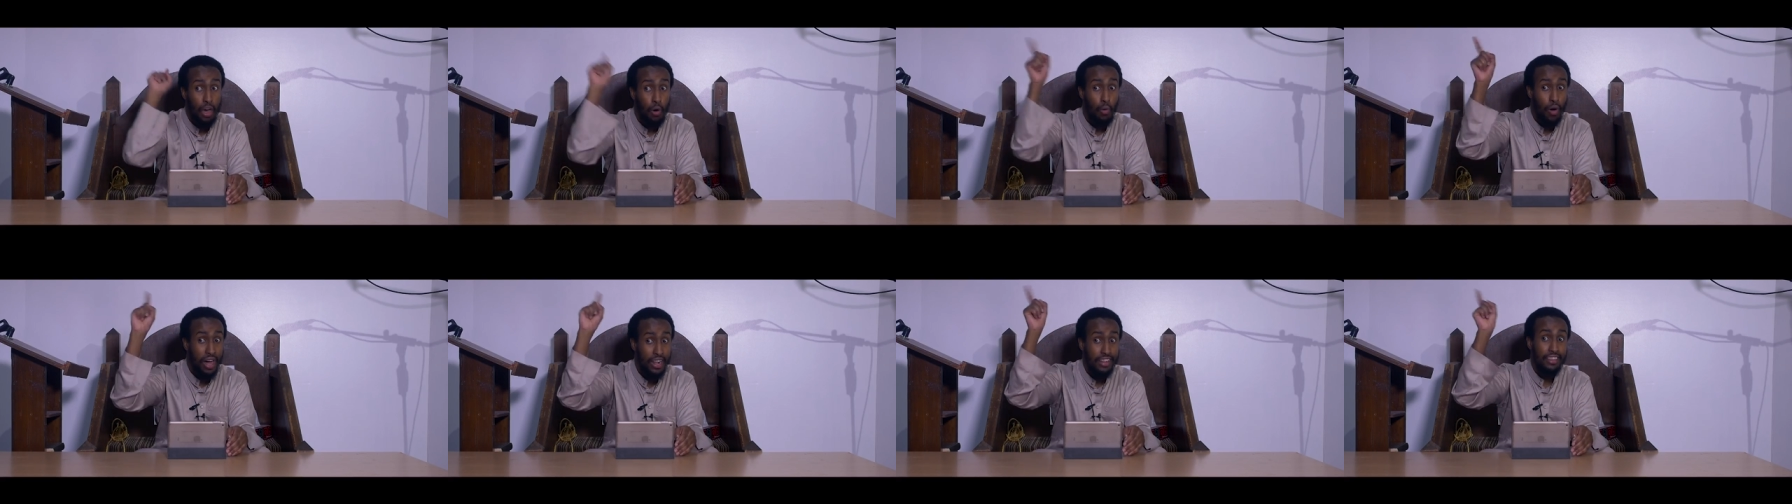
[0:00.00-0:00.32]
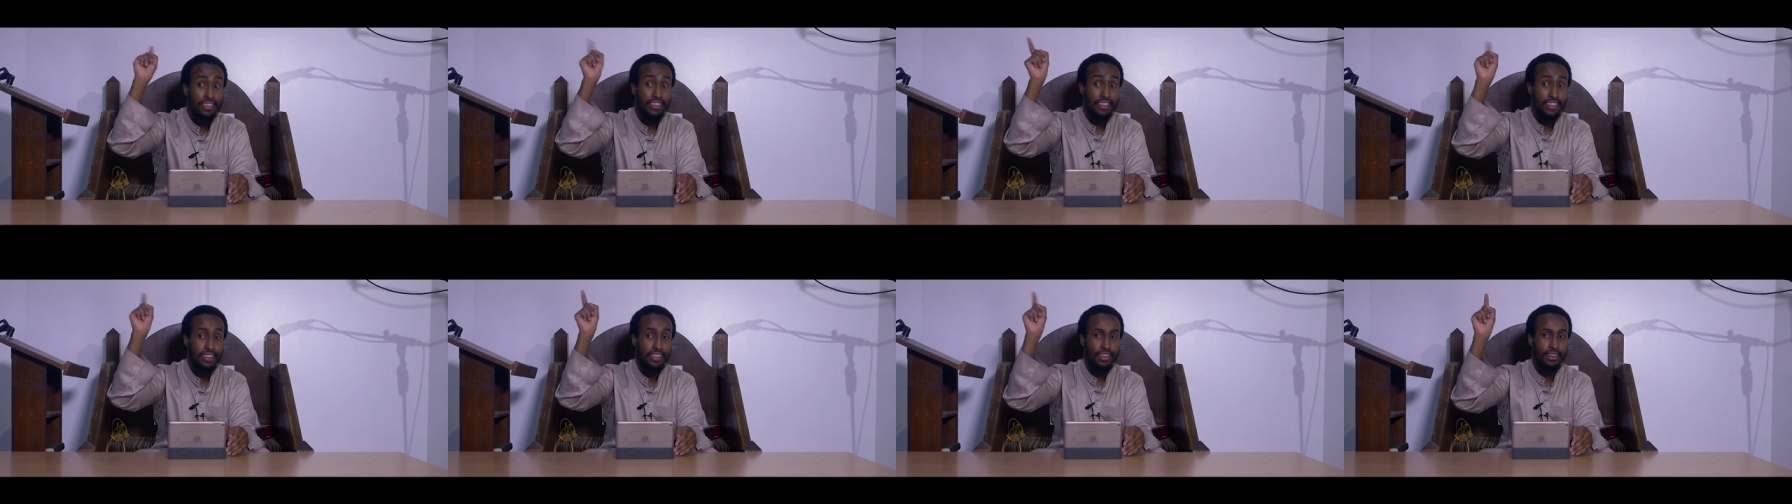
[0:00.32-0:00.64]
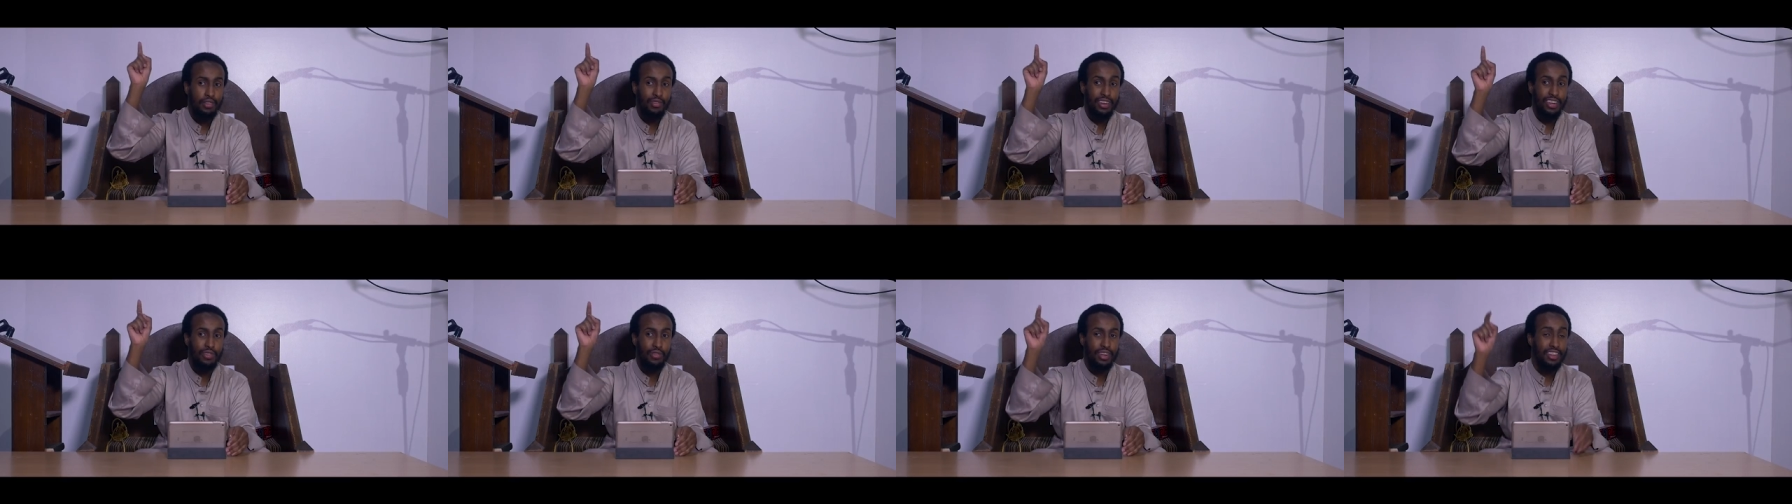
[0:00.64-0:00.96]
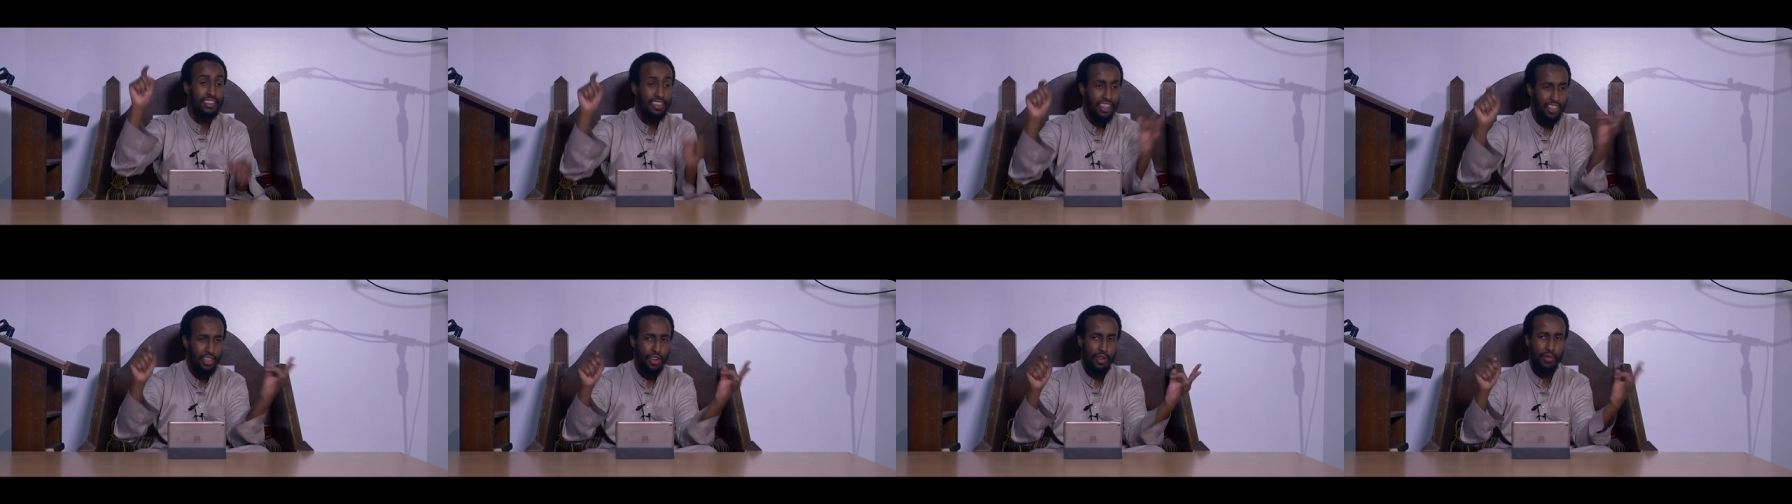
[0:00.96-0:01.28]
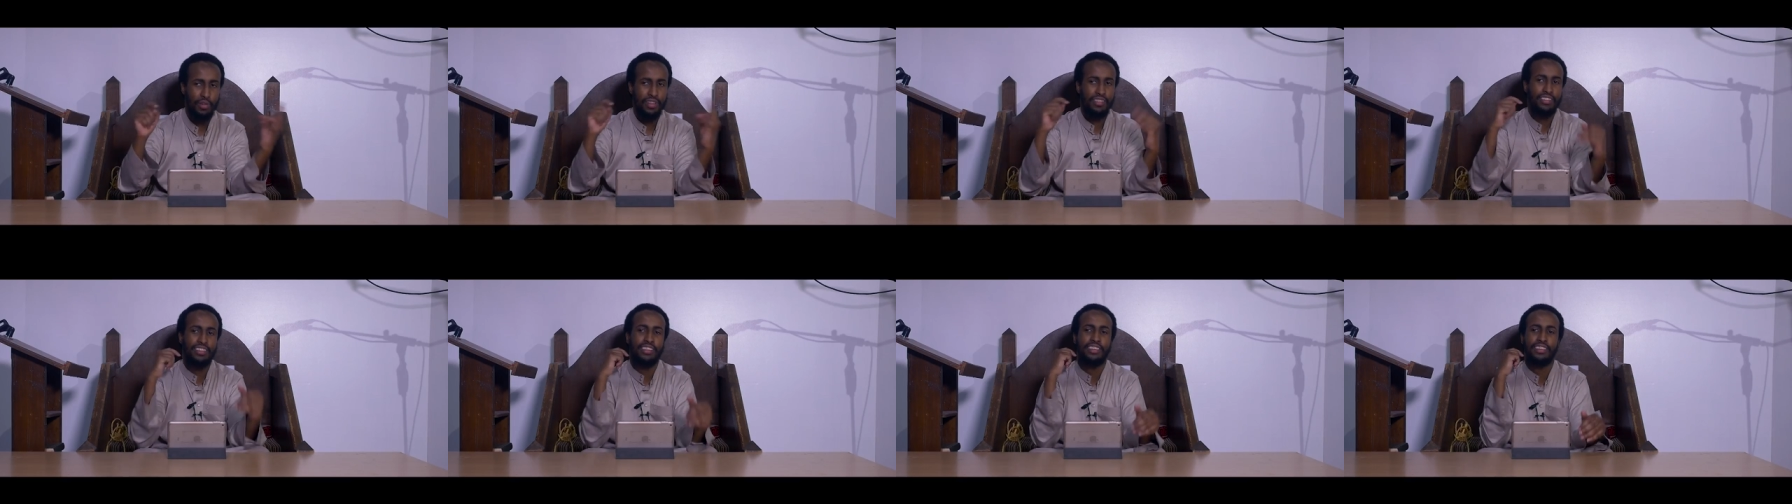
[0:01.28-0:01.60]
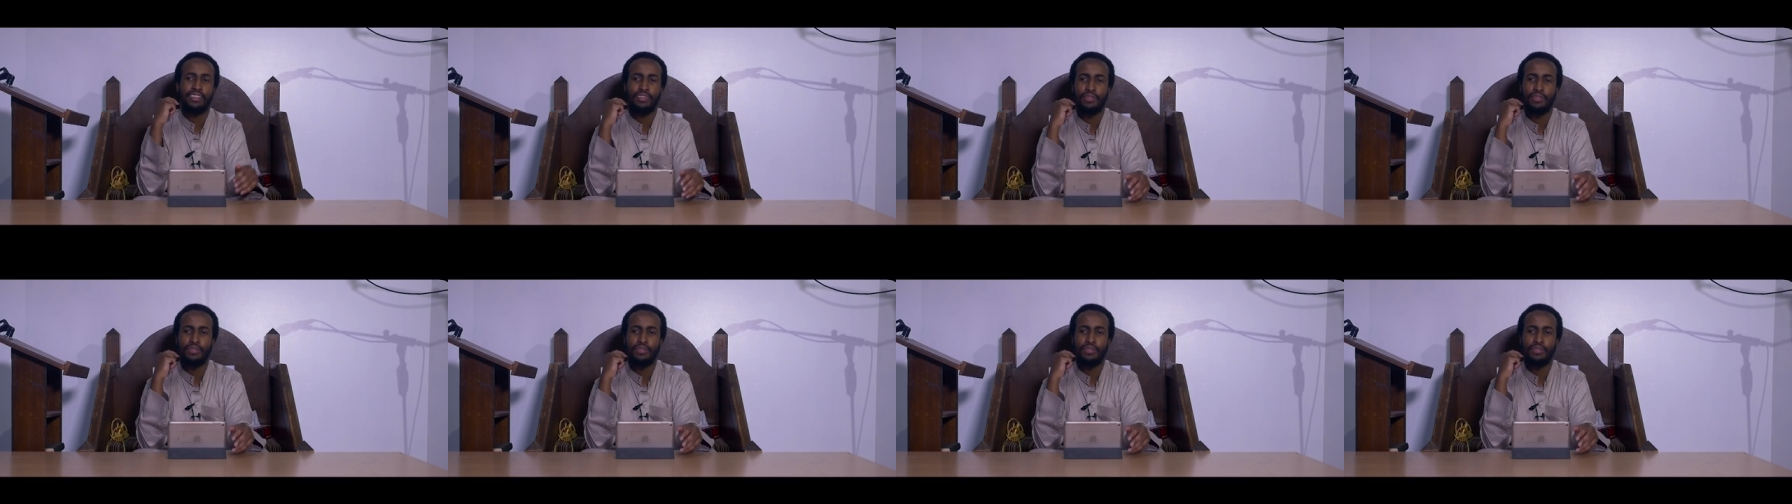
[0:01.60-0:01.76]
the ones. Which ones? The three ones.